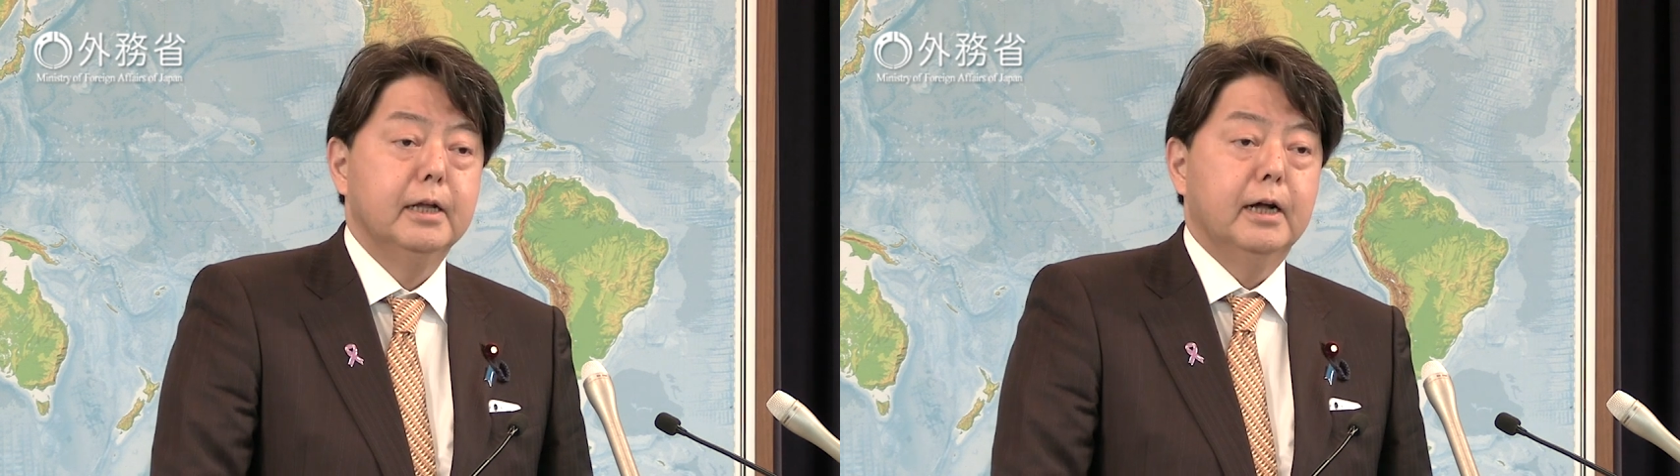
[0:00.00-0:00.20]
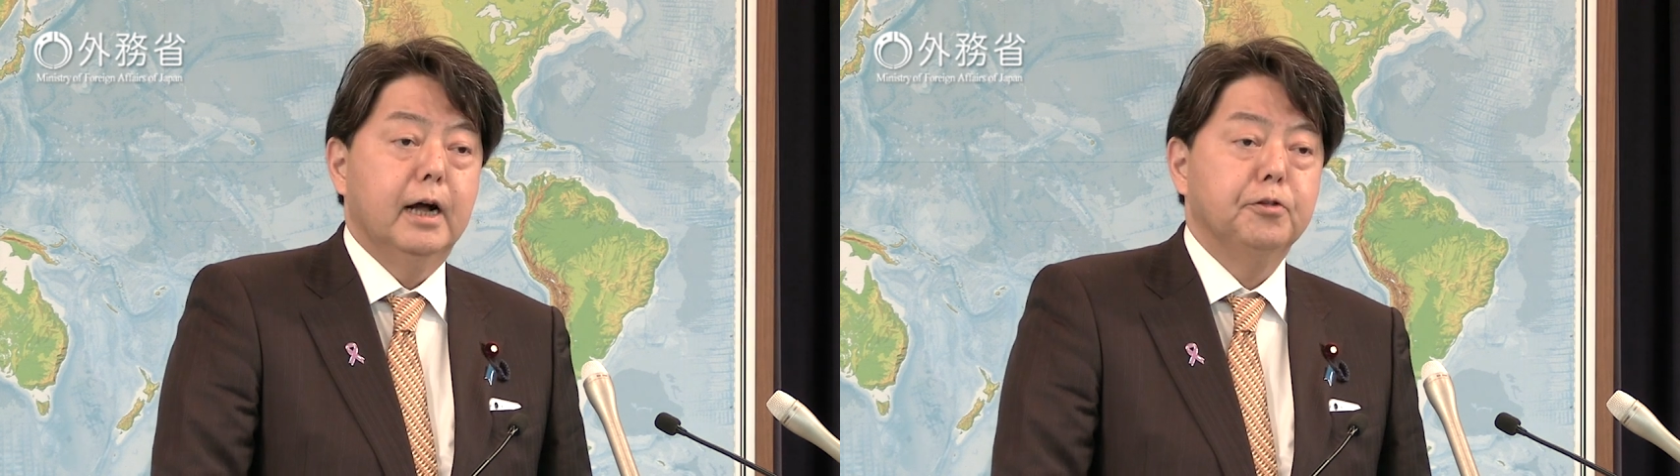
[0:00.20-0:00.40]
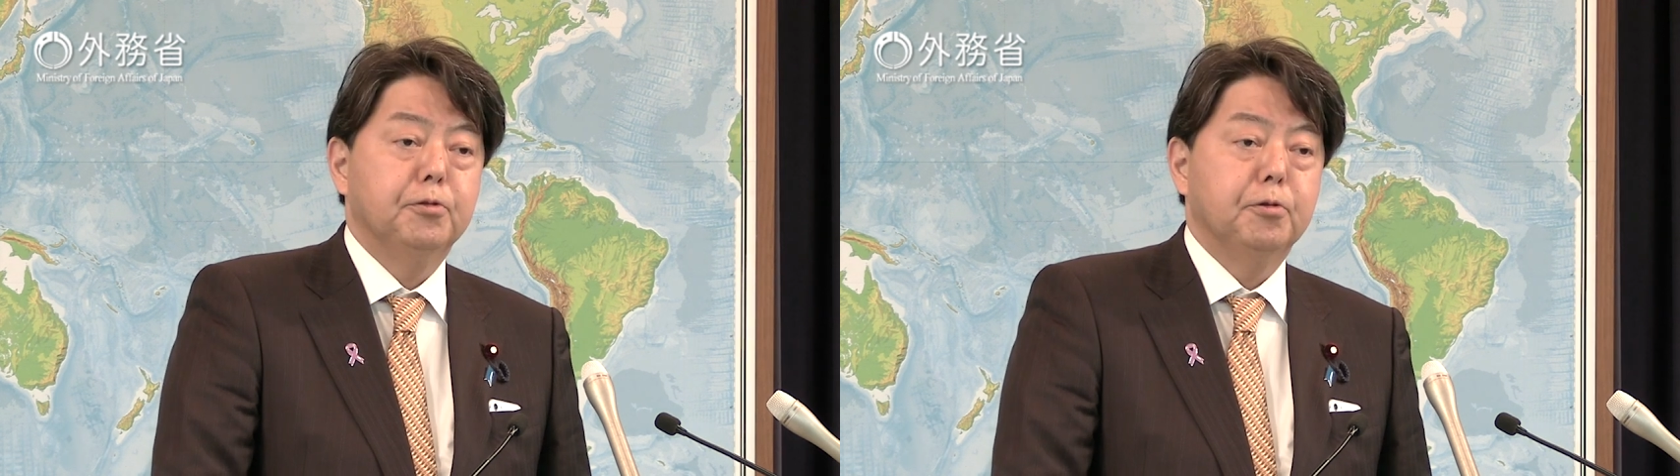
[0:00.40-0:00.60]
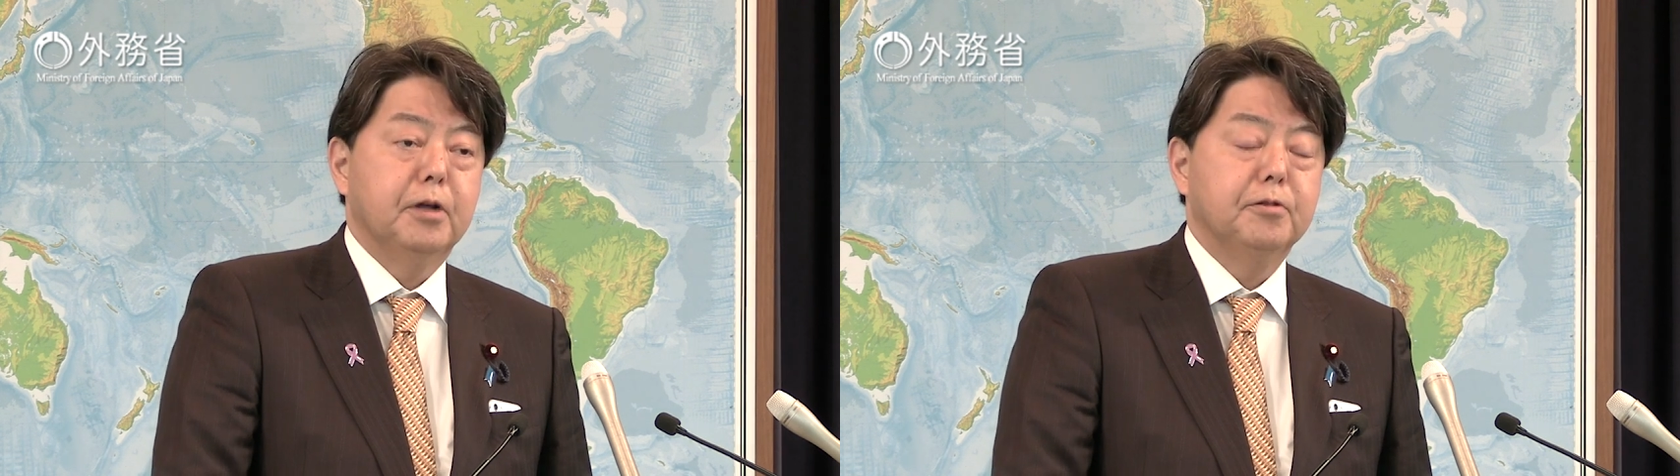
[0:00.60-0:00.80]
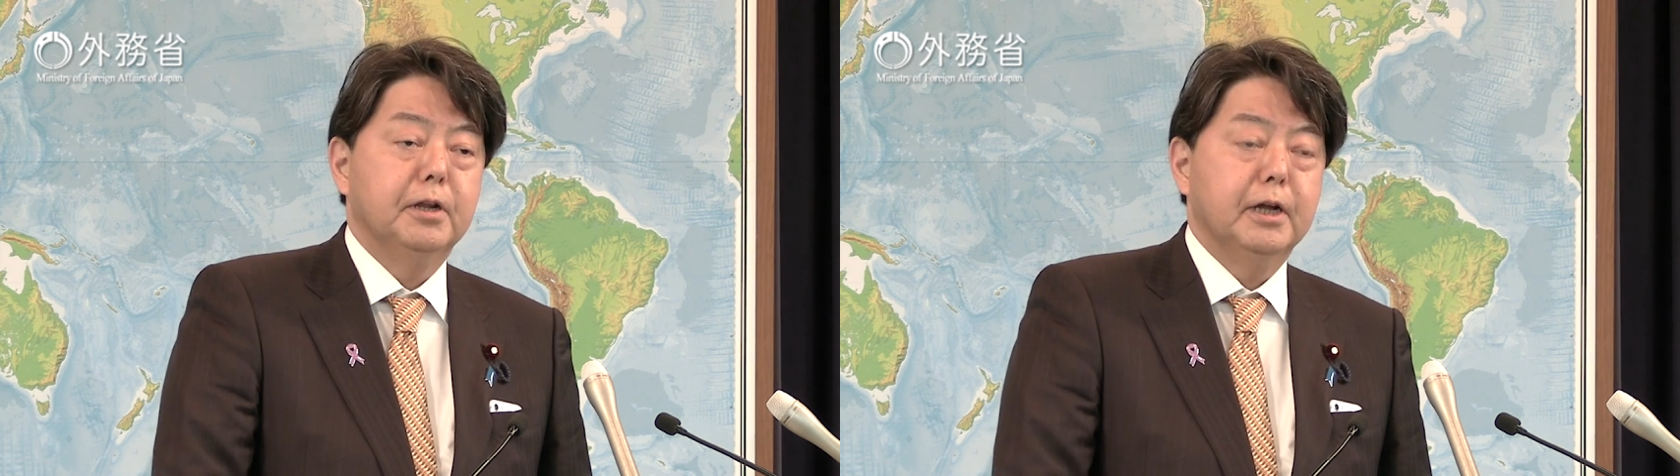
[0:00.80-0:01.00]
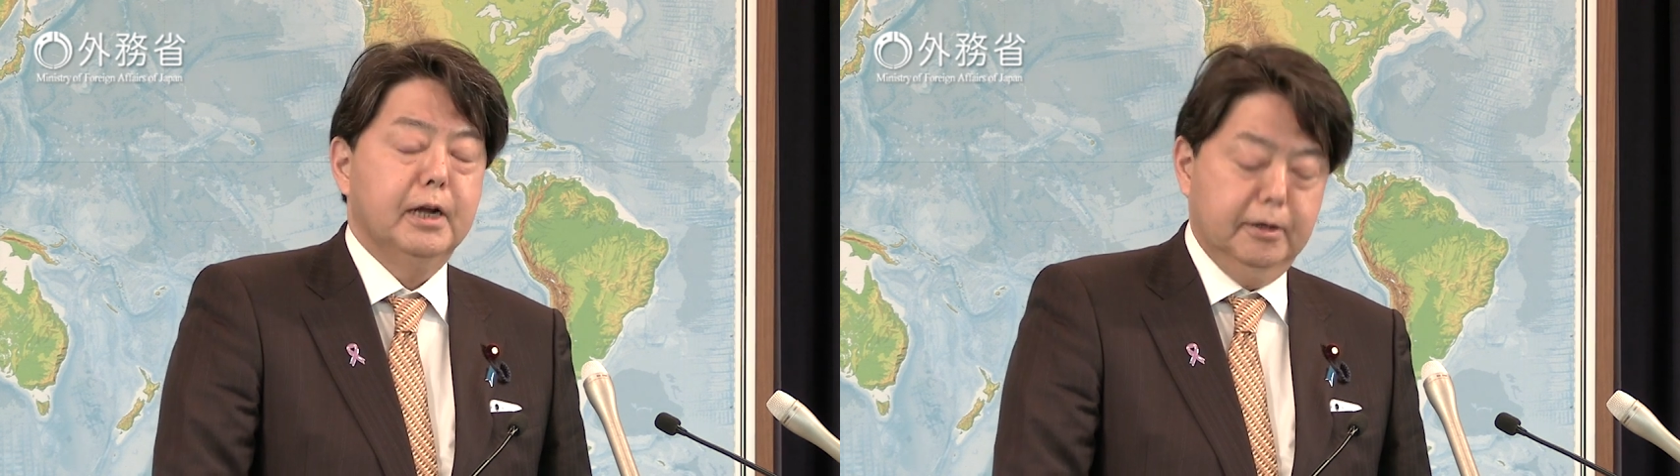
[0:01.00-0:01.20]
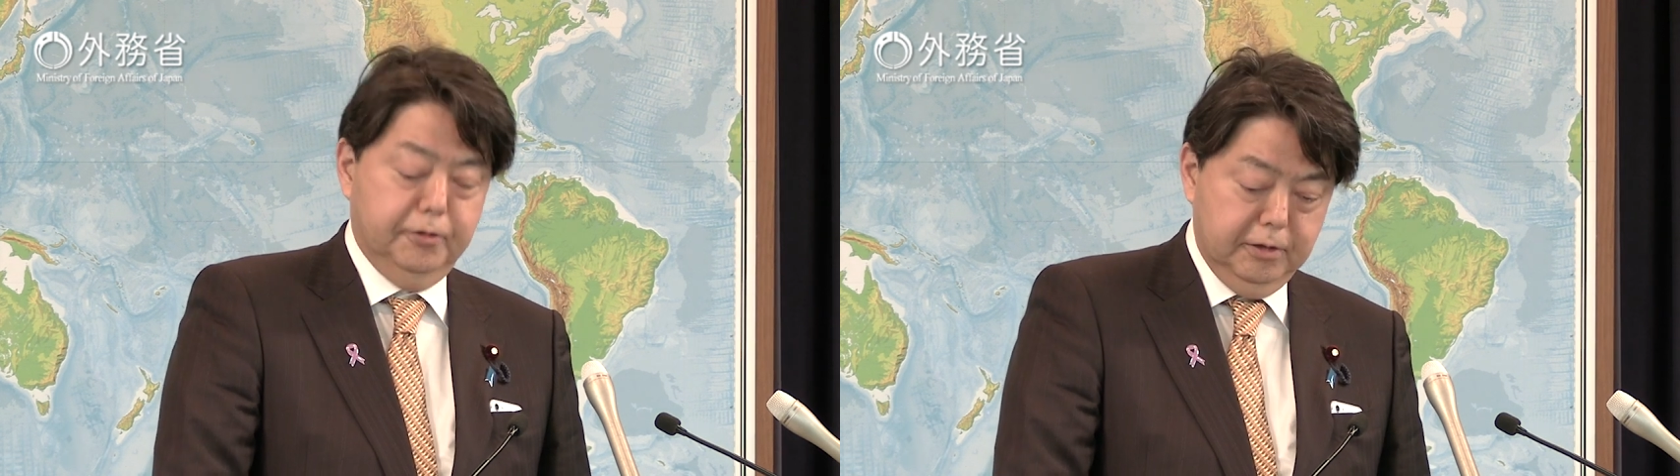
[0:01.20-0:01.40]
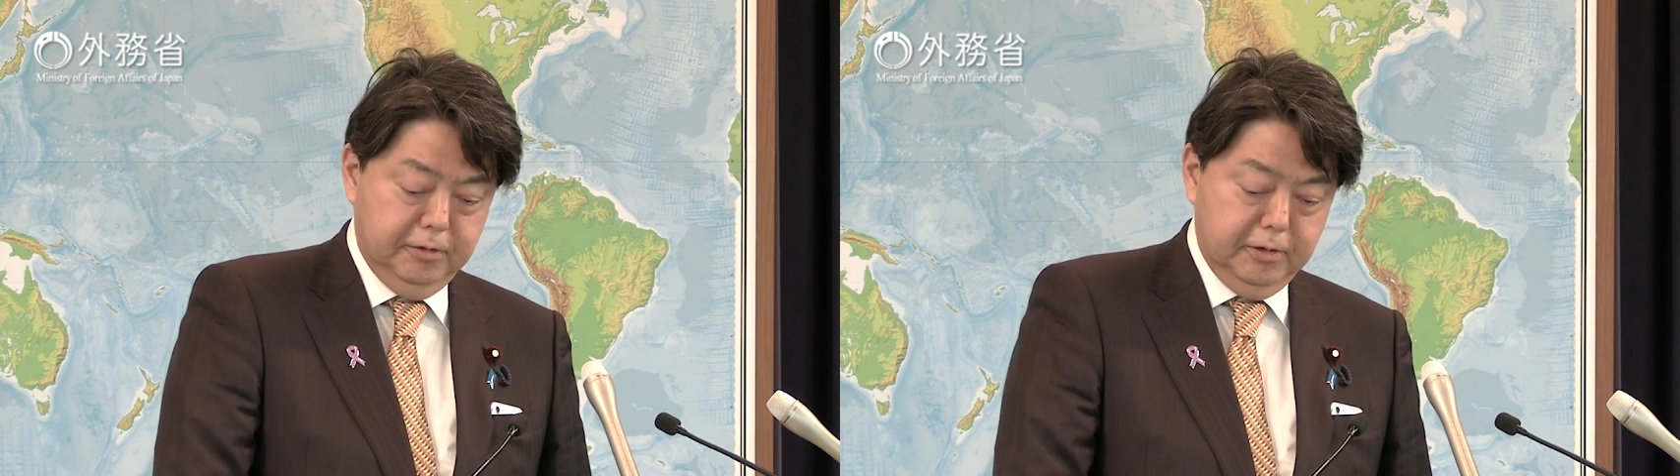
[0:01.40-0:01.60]
once coordination
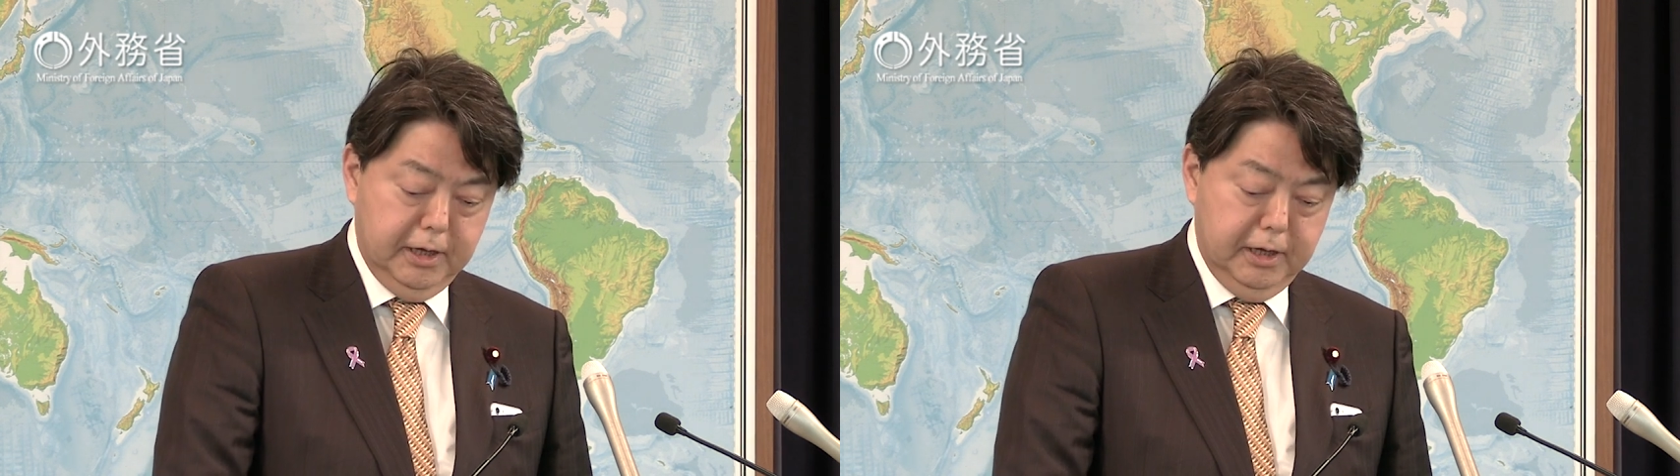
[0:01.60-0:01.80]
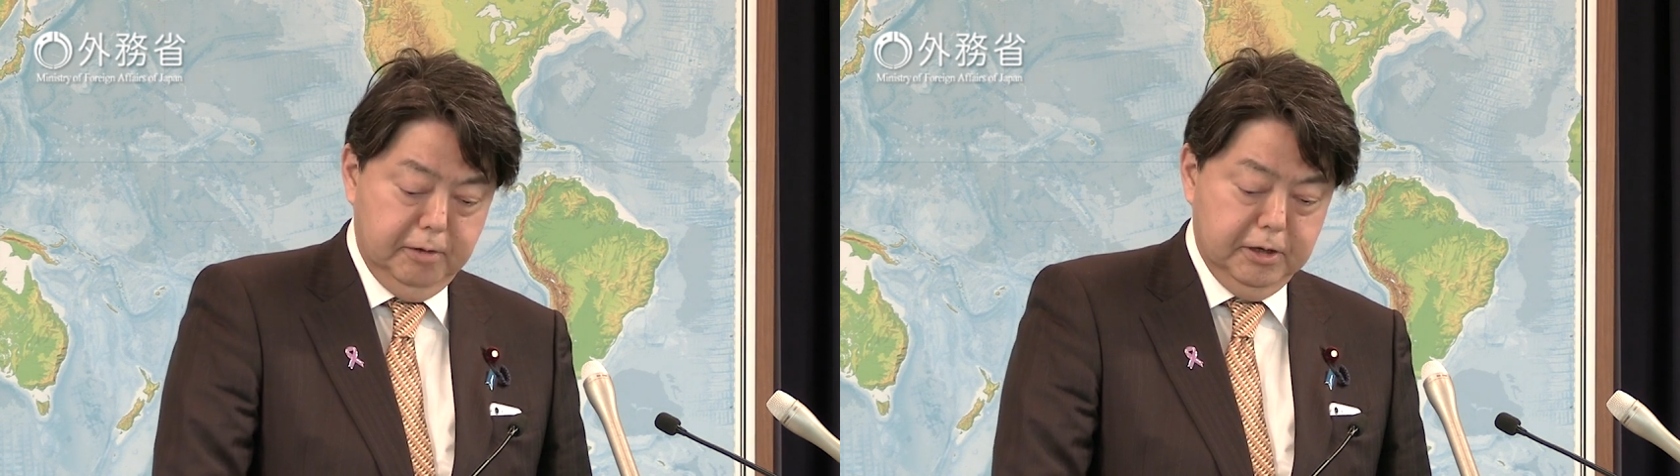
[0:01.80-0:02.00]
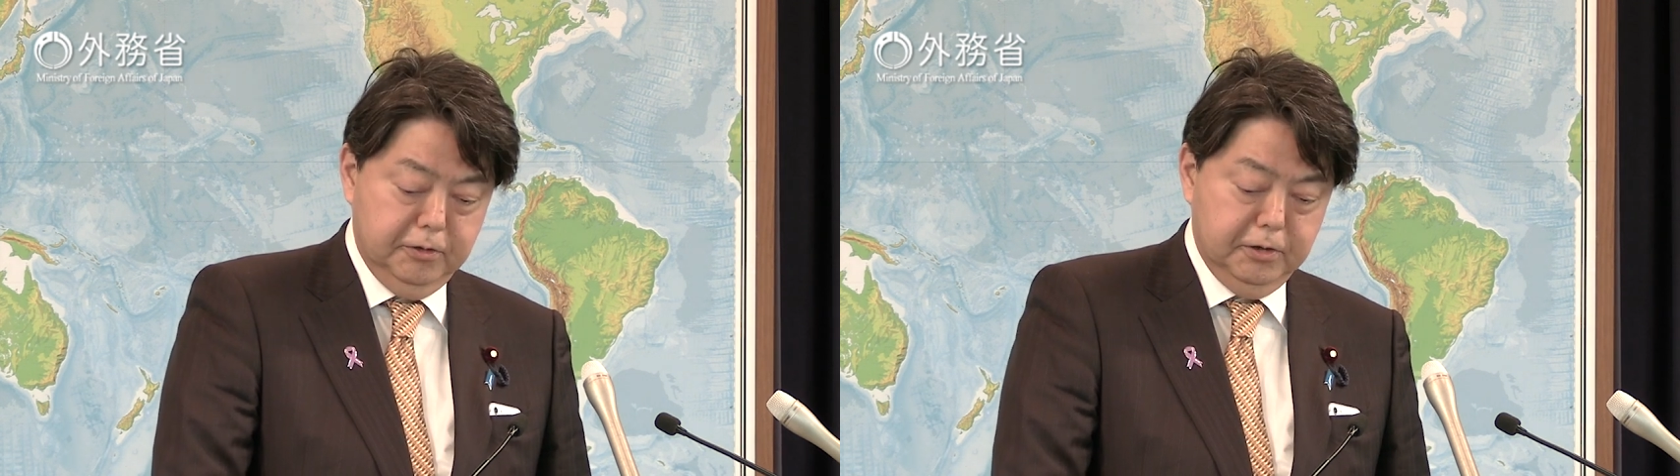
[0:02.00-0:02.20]
is made,